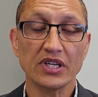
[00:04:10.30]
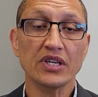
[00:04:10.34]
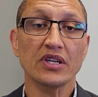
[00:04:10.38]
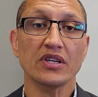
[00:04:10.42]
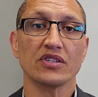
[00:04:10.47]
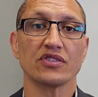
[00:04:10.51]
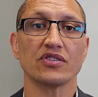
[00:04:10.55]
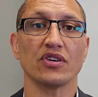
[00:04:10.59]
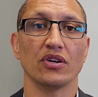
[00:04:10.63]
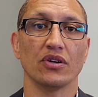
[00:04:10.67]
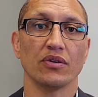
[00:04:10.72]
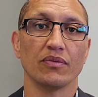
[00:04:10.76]

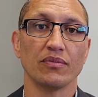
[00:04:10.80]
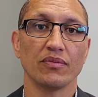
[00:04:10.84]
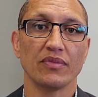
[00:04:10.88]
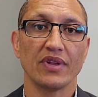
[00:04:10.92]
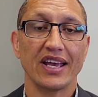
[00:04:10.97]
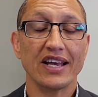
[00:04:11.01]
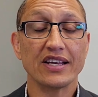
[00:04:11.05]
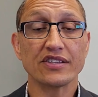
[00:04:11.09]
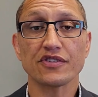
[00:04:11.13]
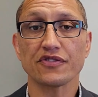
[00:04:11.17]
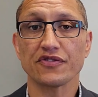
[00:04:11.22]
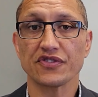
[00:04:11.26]
So,
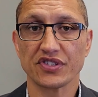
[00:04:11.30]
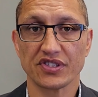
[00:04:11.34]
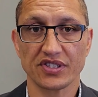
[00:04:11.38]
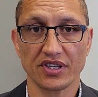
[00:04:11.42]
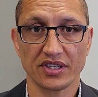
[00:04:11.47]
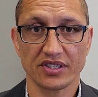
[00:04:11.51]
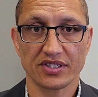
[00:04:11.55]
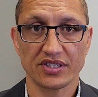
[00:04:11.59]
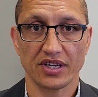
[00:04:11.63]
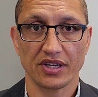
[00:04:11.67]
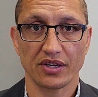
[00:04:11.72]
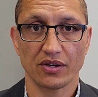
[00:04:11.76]
as a
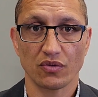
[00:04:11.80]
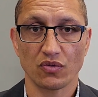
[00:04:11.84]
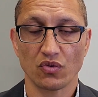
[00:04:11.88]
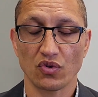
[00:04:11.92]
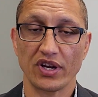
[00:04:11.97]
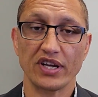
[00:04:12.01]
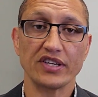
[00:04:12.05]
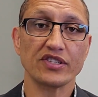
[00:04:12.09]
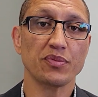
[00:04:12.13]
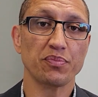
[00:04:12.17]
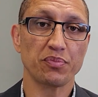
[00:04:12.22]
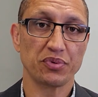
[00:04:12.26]
facilitator, or
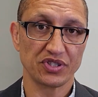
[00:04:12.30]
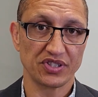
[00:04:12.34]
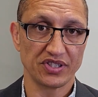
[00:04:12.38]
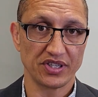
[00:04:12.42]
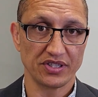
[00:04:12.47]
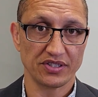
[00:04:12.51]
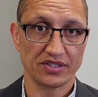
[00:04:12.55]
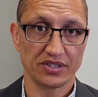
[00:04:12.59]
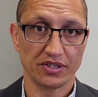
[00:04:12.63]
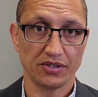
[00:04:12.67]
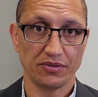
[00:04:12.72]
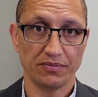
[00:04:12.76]
as a
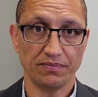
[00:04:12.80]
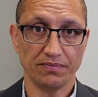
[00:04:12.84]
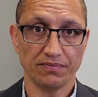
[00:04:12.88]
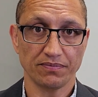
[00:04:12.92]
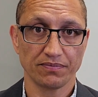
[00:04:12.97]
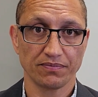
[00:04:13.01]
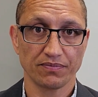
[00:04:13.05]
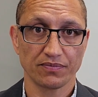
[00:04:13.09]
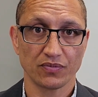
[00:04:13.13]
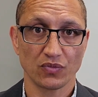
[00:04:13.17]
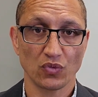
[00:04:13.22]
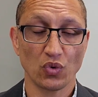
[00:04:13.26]
presenter,
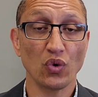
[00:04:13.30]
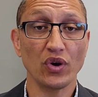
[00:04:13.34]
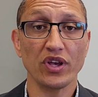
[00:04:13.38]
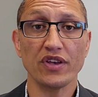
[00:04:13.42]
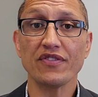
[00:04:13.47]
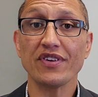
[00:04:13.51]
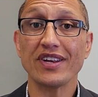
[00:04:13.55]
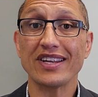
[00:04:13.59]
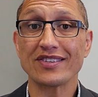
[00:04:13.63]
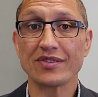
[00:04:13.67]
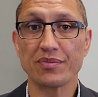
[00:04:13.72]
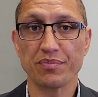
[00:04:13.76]
or
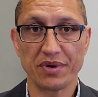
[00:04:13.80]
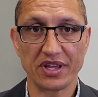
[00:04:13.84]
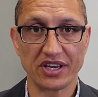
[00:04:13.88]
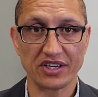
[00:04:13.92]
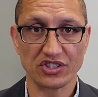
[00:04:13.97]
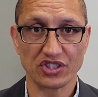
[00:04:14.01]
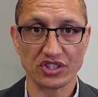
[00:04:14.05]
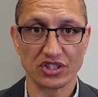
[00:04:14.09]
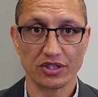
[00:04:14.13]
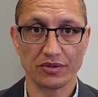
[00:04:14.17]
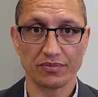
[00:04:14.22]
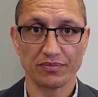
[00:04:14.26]
even as a
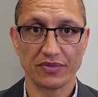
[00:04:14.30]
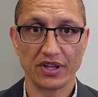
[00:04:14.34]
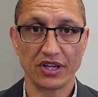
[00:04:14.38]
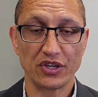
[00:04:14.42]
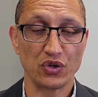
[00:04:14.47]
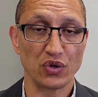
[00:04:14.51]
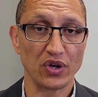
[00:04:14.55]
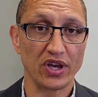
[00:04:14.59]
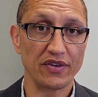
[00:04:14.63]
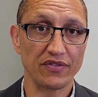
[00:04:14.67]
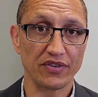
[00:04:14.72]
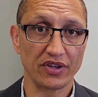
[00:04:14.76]
manager, and
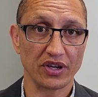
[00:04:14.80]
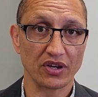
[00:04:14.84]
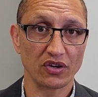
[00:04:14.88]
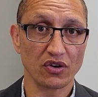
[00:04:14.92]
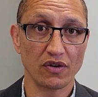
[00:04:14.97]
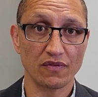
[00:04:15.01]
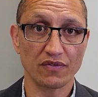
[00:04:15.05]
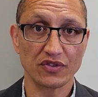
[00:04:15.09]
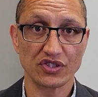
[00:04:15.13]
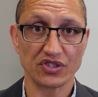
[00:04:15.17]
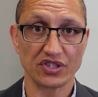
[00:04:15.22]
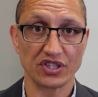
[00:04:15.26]
you're having a
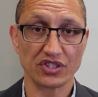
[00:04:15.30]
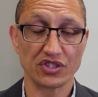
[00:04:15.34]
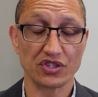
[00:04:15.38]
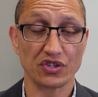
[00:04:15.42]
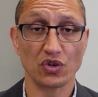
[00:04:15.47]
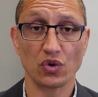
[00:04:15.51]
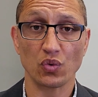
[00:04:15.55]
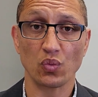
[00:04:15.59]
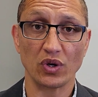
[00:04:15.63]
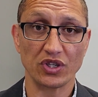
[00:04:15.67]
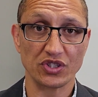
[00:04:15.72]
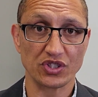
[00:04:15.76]
conversation in
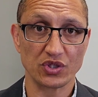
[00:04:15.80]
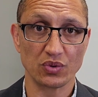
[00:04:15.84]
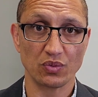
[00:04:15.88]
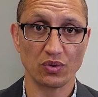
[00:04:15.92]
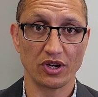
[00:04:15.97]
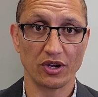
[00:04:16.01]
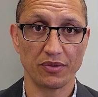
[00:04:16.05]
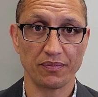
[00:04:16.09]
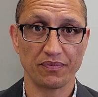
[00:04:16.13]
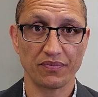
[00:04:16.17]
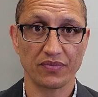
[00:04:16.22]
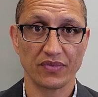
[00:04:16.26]
a
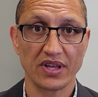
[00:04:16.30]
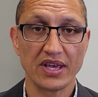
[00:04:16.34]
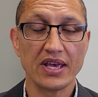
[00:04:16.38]
one-to-one,